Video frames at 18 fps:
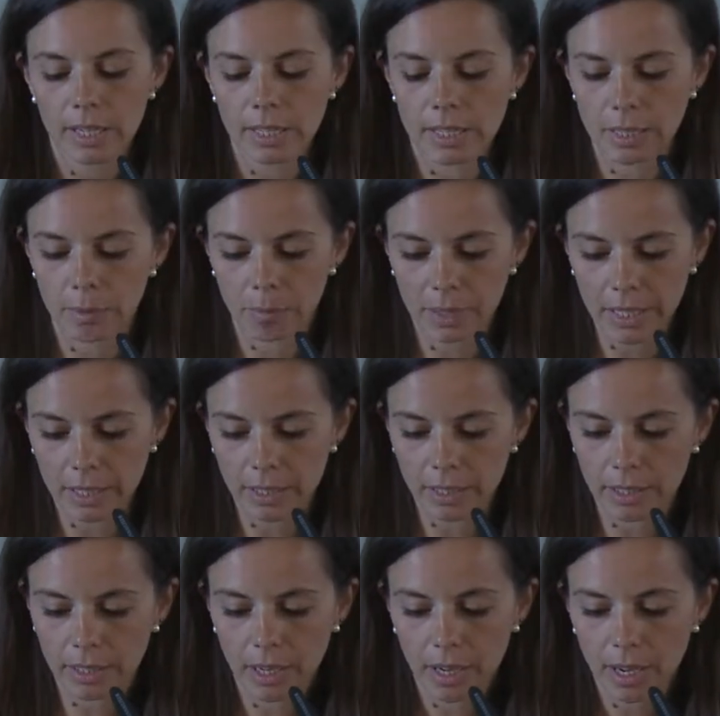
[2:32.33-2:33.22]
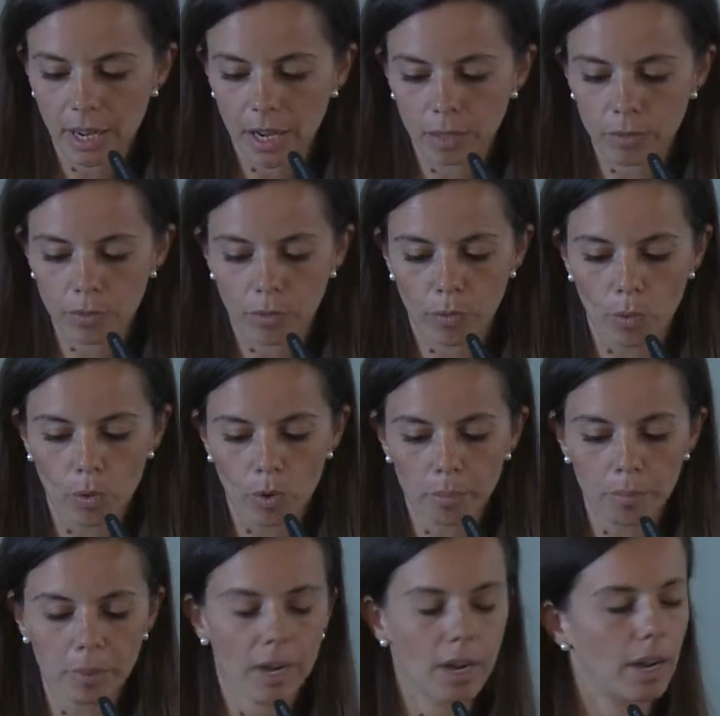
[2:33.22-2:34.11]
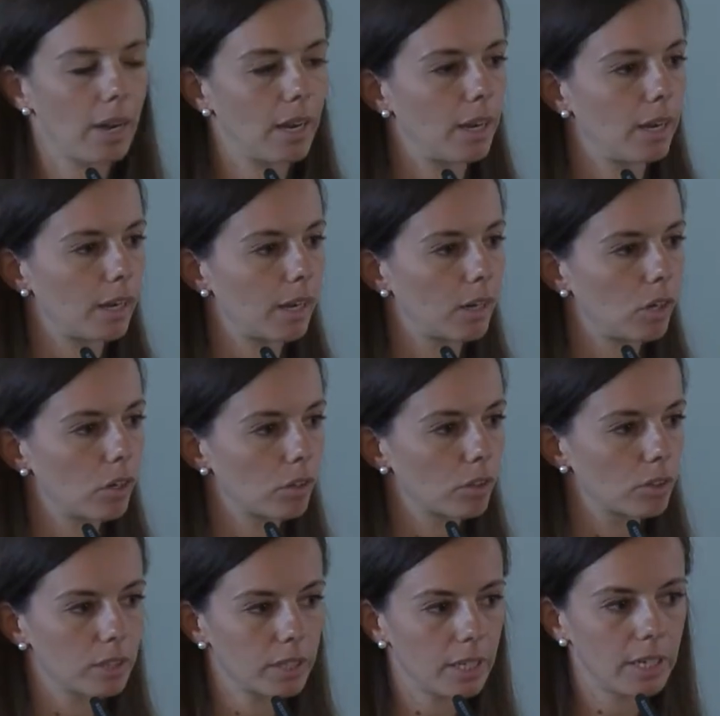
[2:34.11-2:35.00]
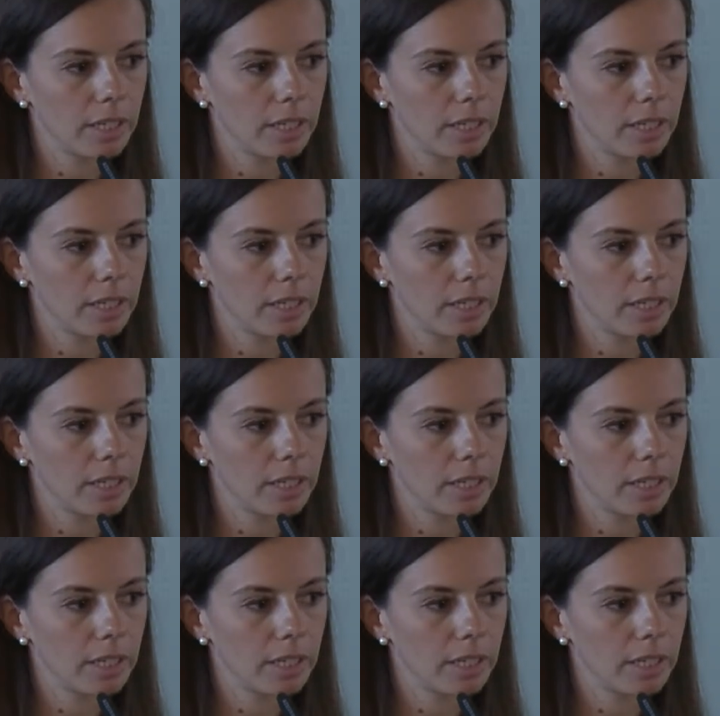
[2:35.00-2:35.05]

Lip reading: the bleeding and form a clot